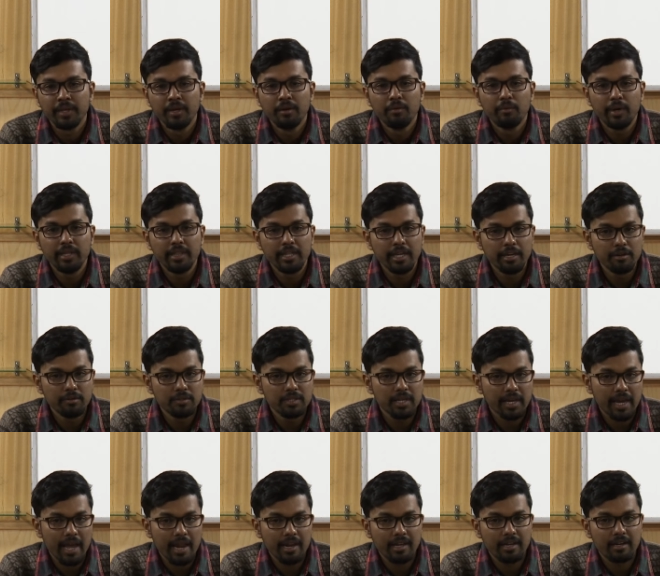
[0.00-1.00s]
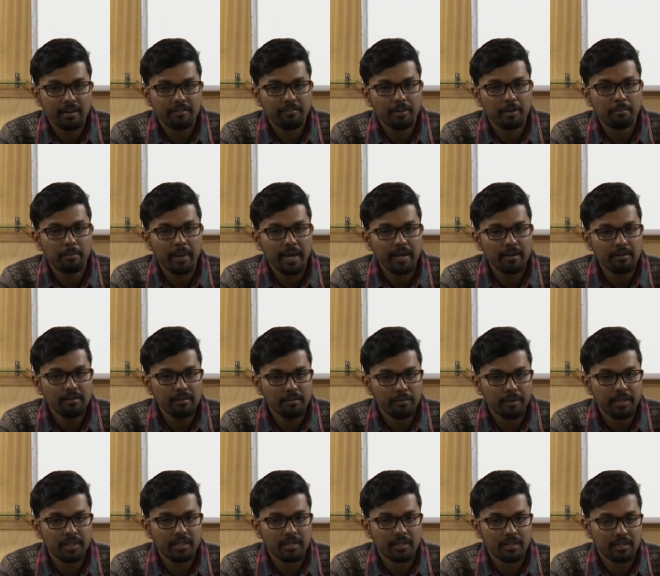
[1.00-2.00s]
When they use a calligraphic pen
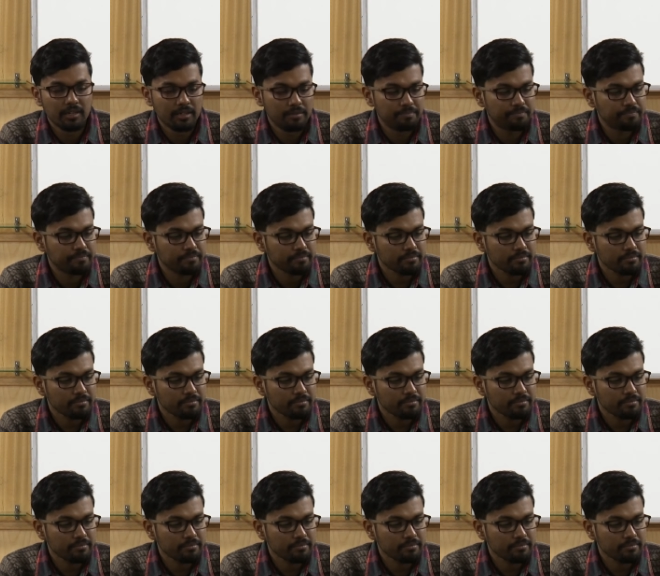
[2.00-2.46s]
with a